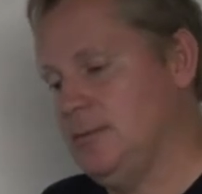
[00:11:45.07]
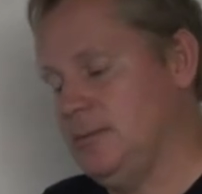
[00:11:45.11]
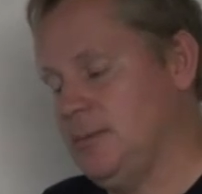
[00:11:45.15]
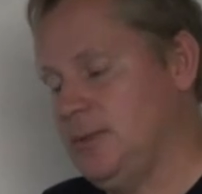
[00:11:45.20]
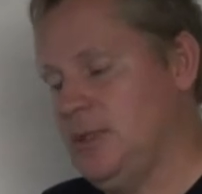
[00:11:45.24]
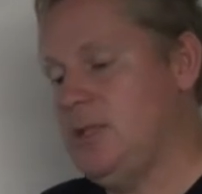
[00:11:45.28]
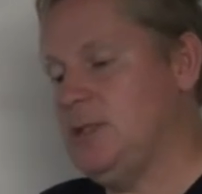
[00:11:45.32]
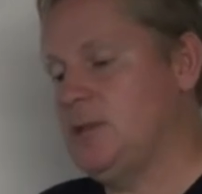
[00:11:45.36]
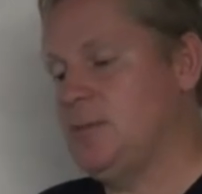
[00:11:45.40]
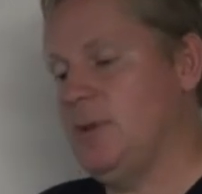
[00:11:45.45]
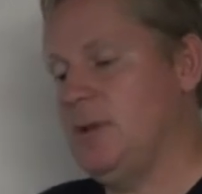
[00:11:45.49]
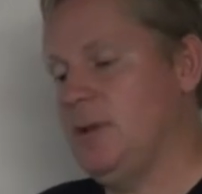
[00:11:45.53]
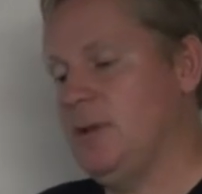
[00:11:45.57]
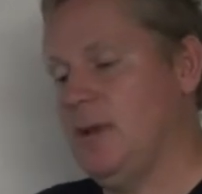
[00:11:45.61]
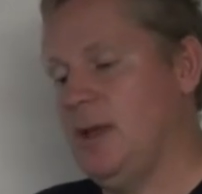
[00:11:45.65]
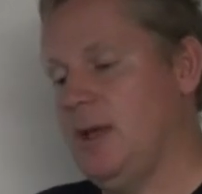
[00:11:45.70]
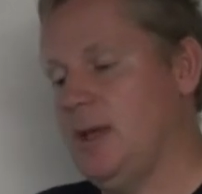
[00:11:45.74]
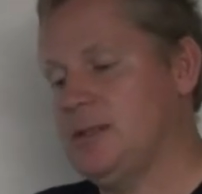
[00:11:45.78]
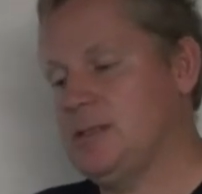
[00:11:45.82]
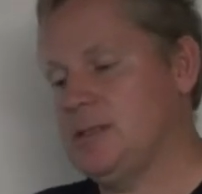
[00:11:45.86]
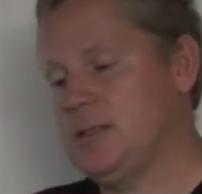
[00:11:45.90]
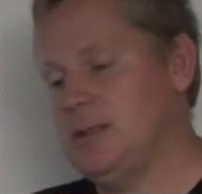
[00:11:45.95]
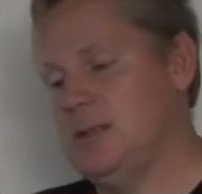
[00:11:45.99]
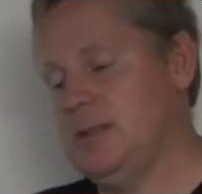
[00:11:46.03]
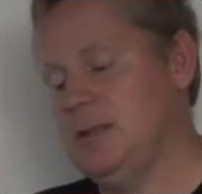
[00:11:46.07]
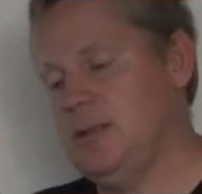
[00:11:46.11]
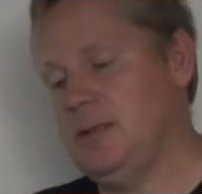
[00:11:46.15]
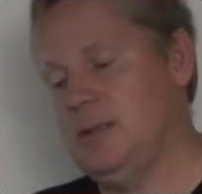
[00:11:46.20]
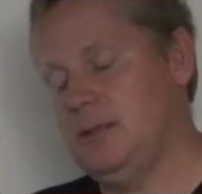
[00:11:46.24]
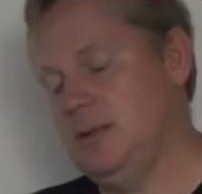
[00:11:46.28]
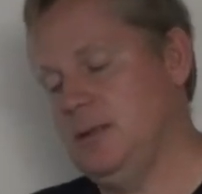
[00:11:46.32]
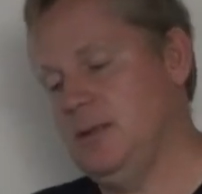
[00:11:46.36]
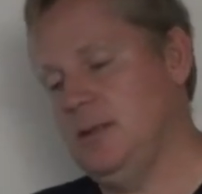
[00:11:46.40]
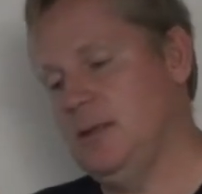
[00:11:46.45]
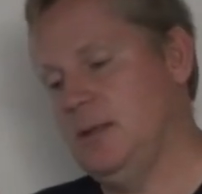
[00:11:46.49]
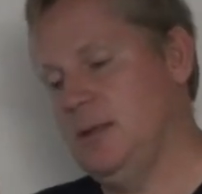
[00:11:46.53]
teach me a lesson
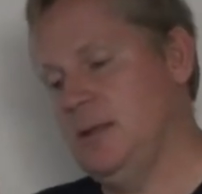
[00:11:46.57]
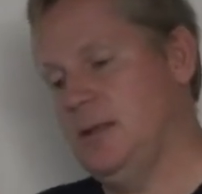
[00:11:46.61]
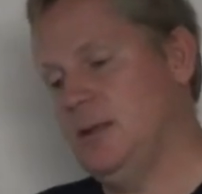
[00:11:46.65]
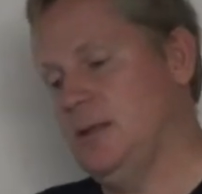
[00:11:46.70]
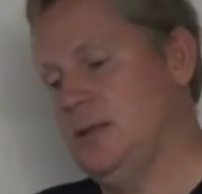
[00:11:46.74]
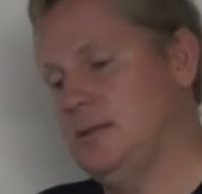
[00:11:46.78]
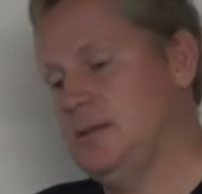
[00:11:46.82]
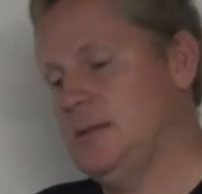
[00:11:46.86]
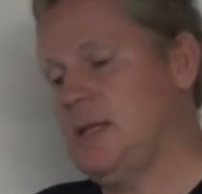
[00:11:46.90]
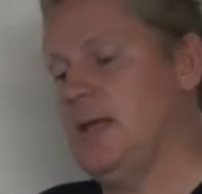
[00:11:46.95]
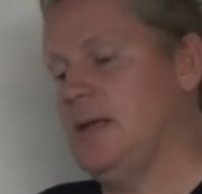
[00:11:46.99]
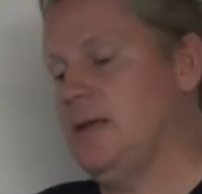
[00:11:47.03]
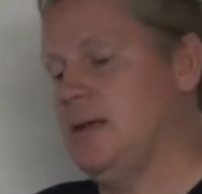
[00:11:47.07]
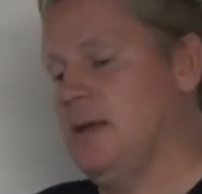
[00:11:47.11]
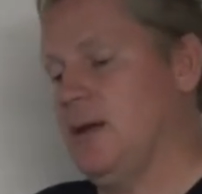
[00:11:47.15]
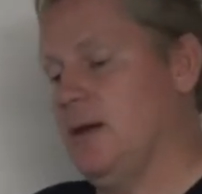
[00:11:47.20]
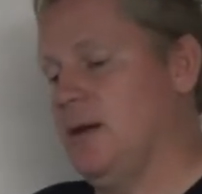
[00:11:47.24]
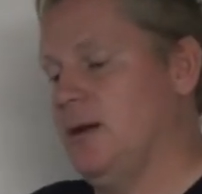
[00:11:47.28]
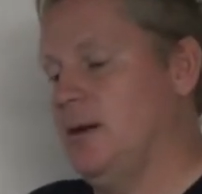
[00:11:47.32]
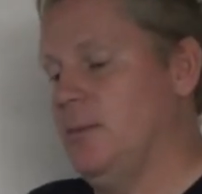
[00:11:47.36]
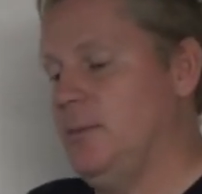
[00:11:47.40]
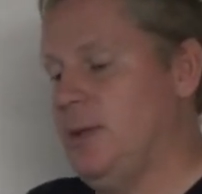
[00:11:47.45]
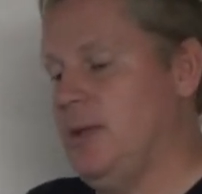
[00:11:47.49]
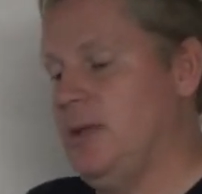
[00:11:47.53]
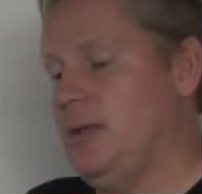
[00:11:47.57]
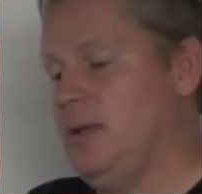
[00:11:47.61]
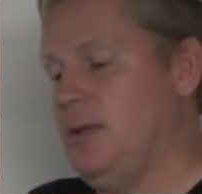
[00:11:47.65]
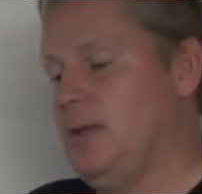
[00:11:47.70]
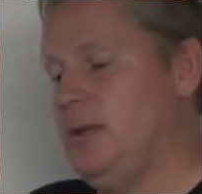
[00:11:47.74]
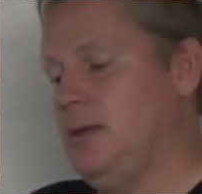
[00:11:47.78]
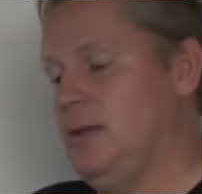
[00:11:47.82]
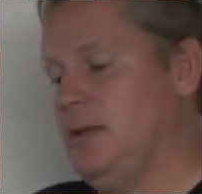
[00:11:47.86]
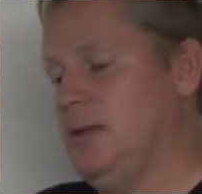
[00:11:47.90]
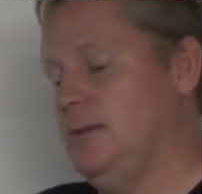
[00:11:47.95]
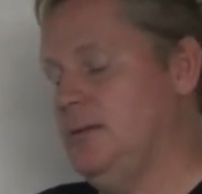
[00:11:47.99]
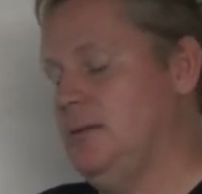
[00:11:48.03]
and take care of
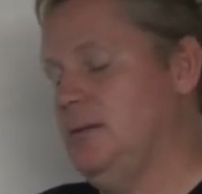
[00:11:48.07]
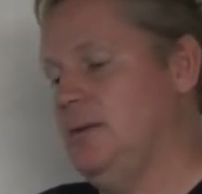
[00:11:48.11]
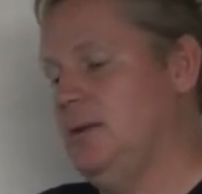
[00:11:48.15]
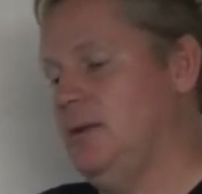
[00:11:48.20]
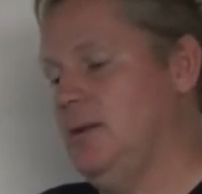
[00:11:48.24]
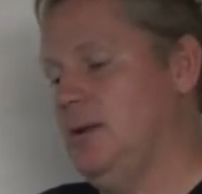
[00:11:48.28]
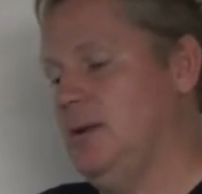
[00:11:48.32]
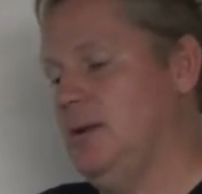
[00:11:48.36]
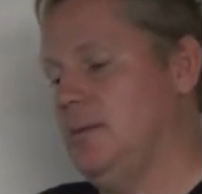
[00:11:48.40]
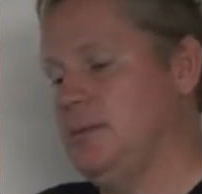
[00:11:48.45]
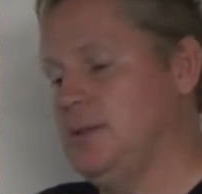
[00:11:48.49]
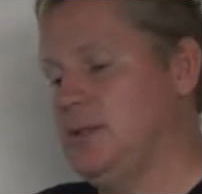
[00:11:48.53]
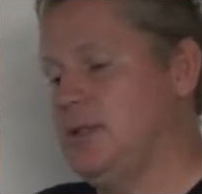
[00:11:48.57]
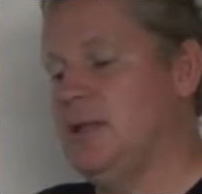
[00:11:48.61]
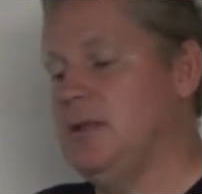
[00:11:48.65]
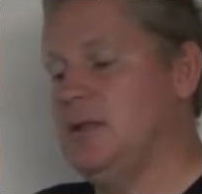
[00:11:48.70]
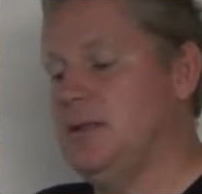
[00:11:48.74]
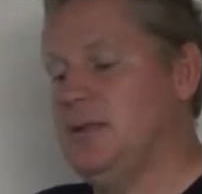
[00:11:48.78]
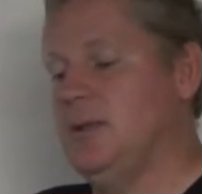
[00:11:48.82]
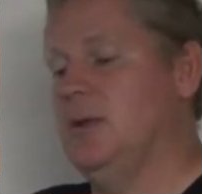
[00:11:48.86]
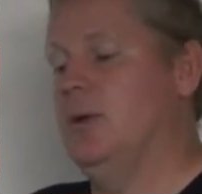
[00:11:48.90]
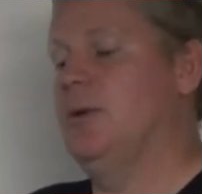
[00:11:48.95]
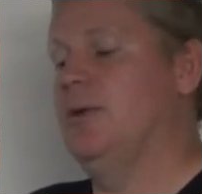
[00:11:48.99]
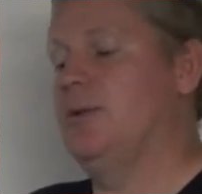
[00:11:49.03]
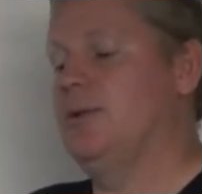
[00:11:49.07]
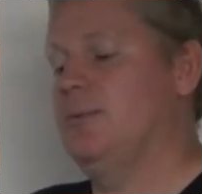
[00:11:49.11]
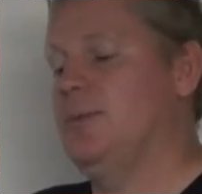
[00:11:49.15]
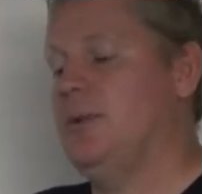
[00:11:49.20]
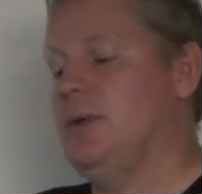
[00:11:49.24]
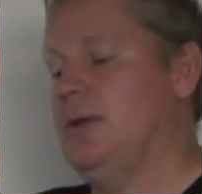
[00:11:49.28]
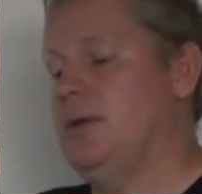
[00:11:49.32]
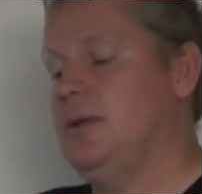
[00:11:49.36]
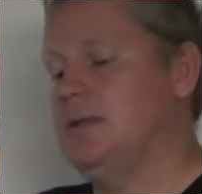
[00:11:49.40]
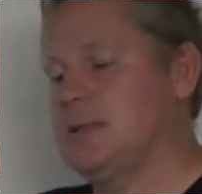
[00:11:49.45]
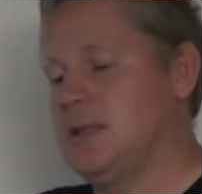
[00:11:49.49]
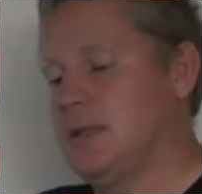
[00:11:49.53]
me, and, you know, he's going to deal with
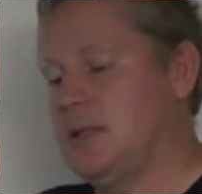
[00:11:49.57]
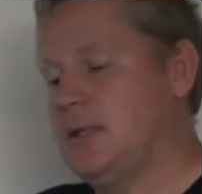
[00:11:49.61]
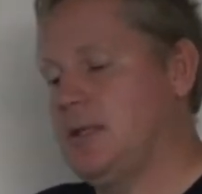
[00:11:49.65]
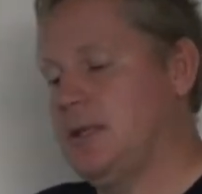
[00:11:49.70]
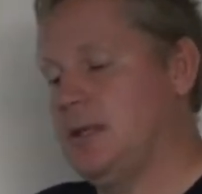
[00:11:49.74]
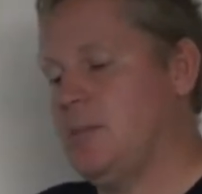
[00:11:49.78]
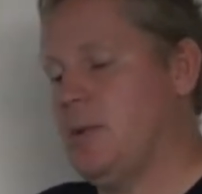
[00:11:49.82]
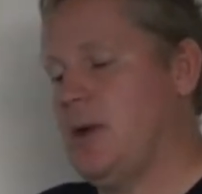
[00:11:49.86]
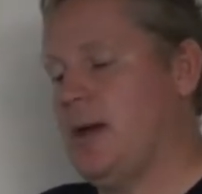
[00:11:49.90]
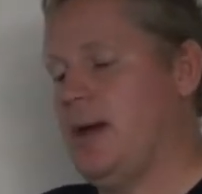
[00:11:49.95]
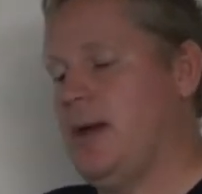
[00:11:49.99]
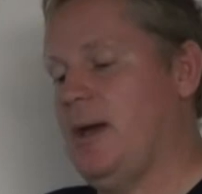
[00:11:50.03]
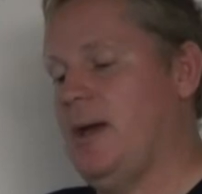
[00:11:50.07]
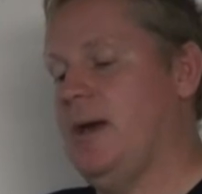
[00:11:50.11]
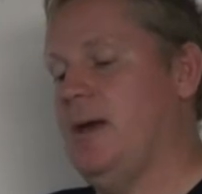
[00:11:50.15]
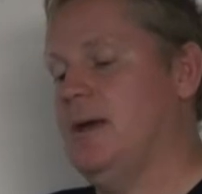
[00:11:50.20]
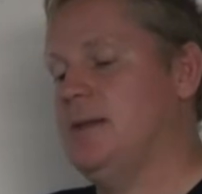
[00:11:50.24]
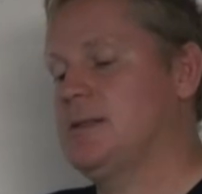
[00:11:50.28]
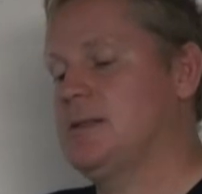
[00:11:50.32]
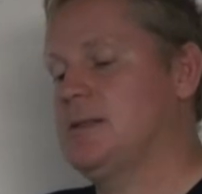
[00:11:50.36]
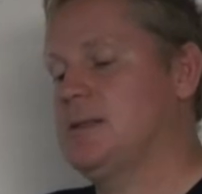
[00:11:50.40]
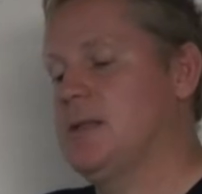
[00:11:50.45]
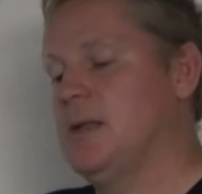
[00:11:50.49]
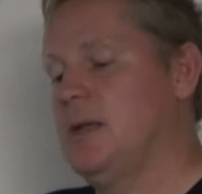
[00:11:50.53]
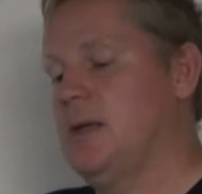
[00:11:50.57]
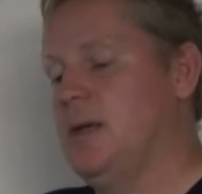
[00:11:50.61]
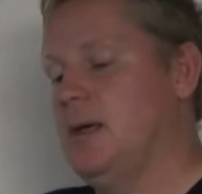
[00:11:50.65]
me, he's going to kick my ass.